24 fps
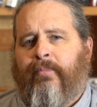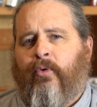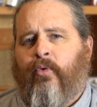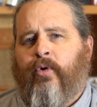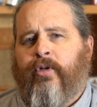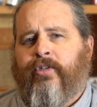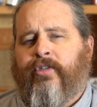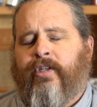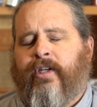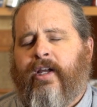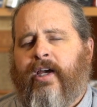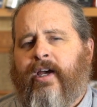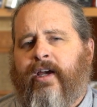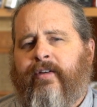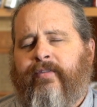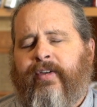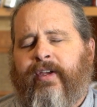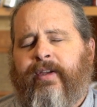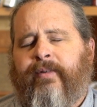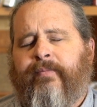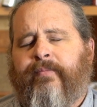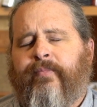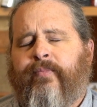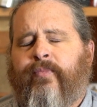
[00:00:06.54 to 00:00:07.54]
poison
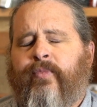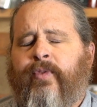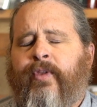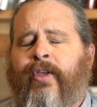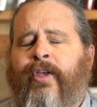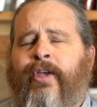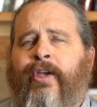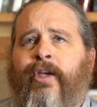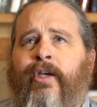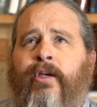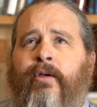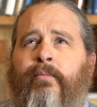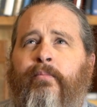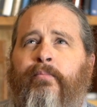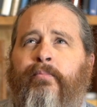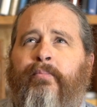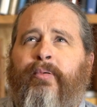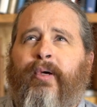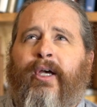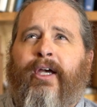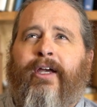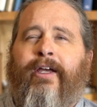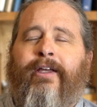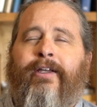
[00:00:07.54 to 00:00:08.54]
ivy.
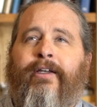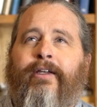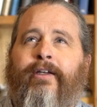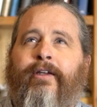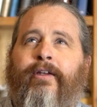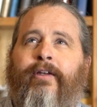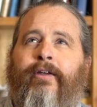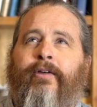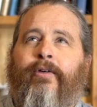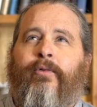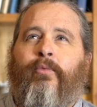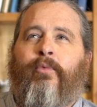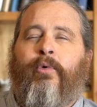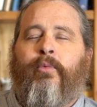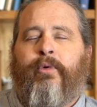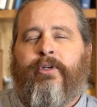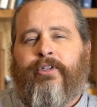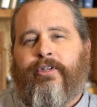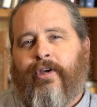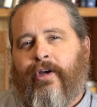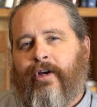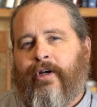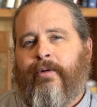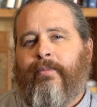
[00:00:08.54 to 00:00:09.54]
But when we
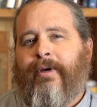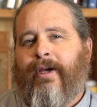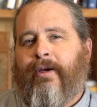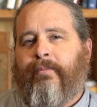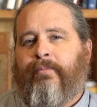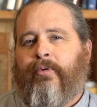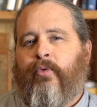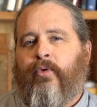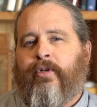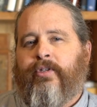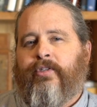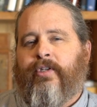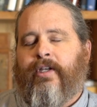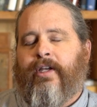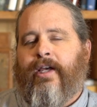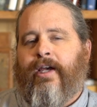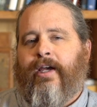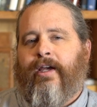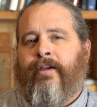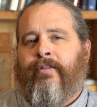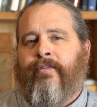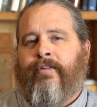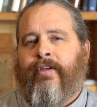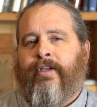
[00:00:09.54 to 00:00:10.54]
talk about poison
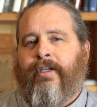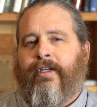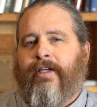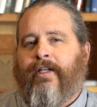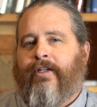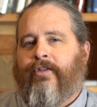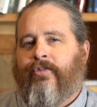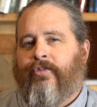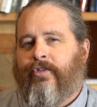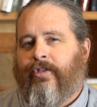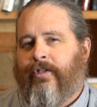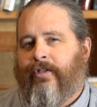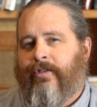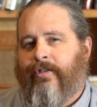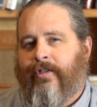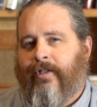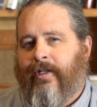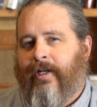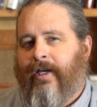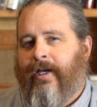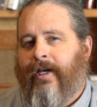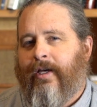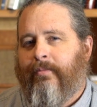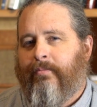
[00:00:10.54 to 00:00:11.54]
ivy, it's just
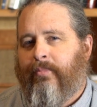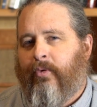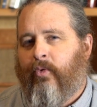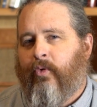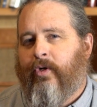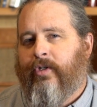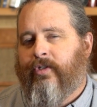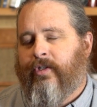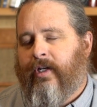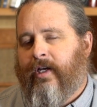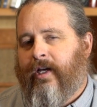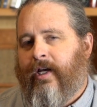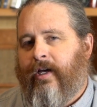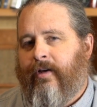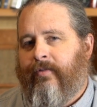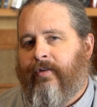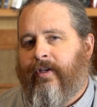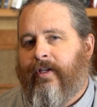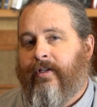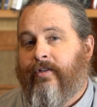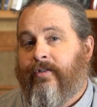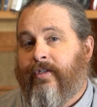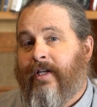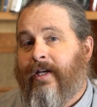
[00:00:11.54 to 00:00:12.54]
not poison
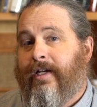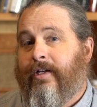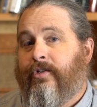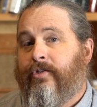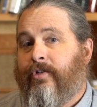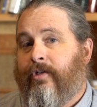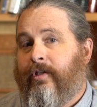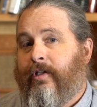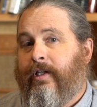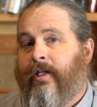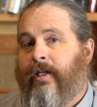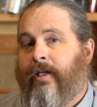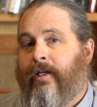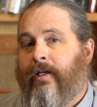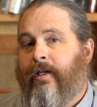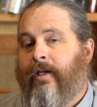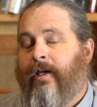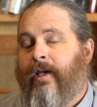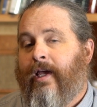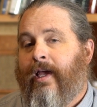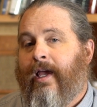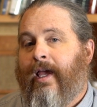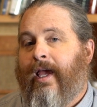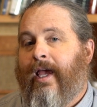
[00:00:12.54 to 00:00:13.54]
ivy. It's actually
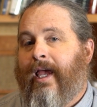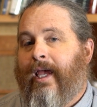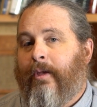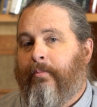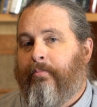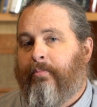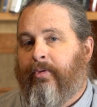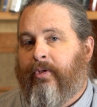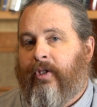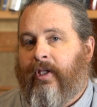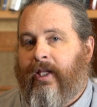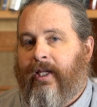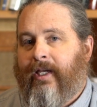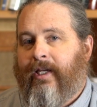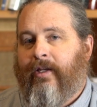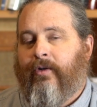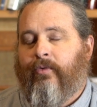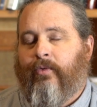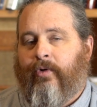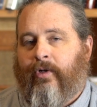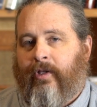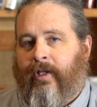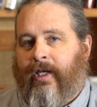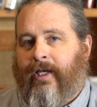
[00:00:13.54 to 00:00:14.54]
a plant
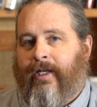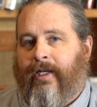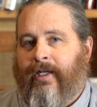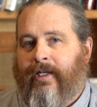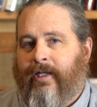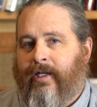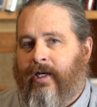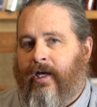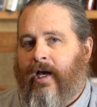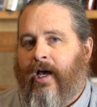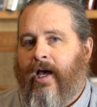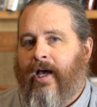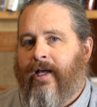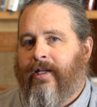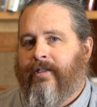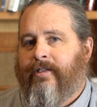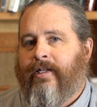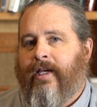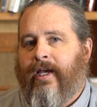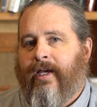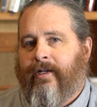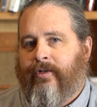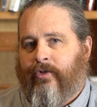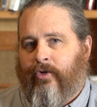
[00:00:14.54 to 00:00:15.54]
related
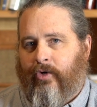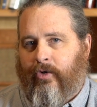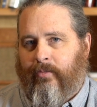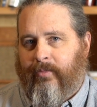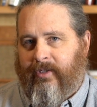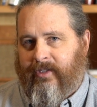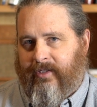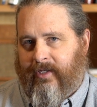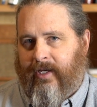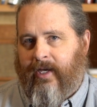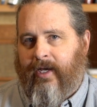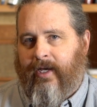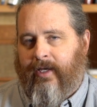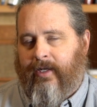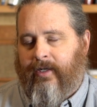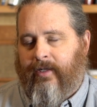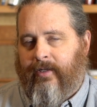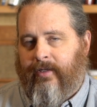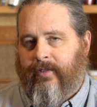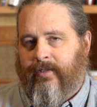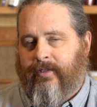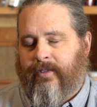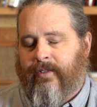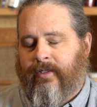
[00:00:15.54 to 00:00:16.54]
contact
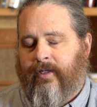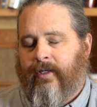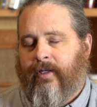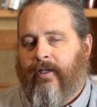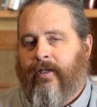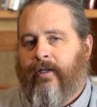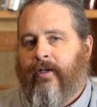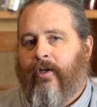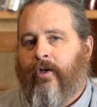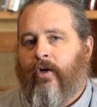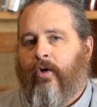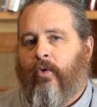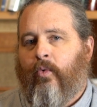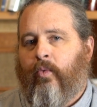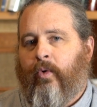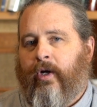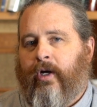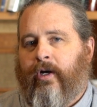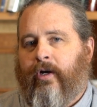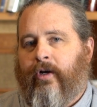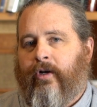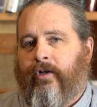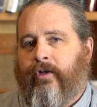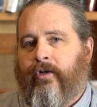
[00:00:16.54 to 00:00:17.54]
dermatitis
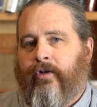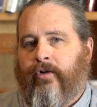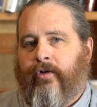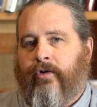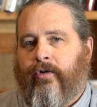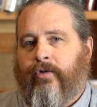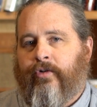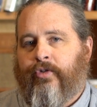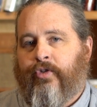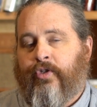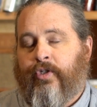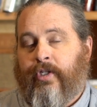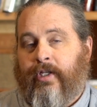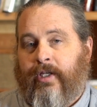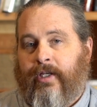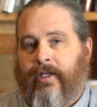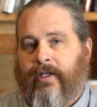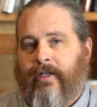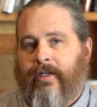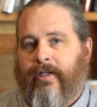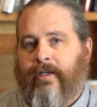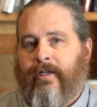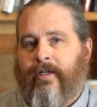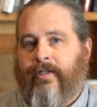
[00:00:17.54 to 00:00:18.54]
where your
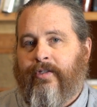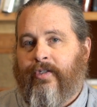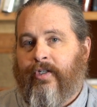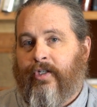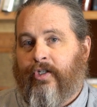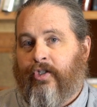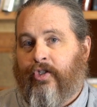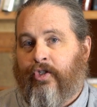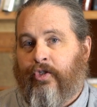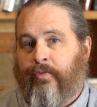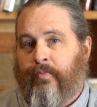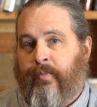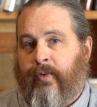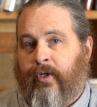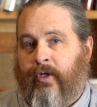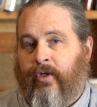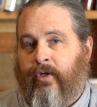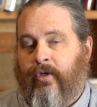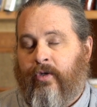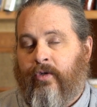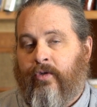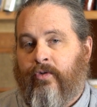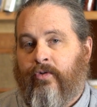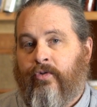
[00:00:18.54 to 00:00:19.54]
skin is
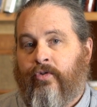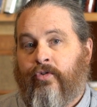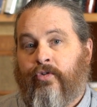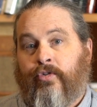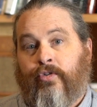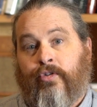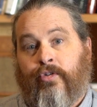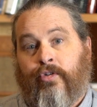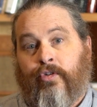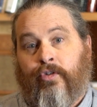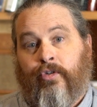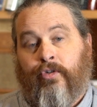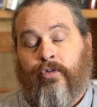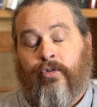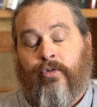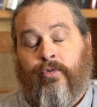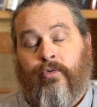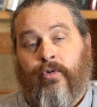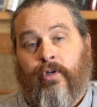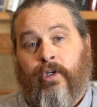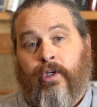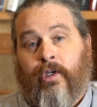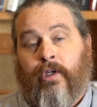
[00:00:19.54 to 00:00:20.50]
exposed to